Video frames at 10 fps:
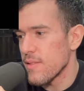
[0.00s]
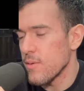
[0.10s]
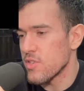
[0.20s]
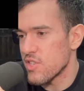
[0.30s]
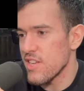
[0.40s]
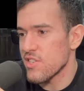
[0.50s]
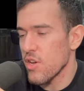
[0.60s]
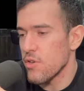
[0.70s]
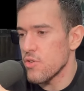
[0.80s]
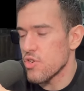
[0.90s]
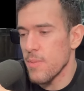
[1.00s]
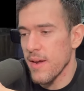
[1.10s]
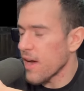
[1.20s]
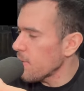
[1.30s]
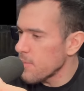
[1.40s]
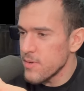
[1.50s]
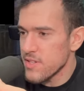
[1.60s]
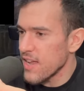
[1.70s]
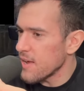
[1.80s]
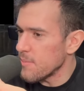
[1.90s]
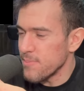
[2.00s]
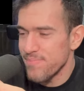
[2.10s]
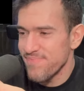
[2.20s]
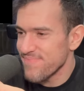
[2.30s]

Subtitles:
was a CSGO YouTuber. I can't remember his name.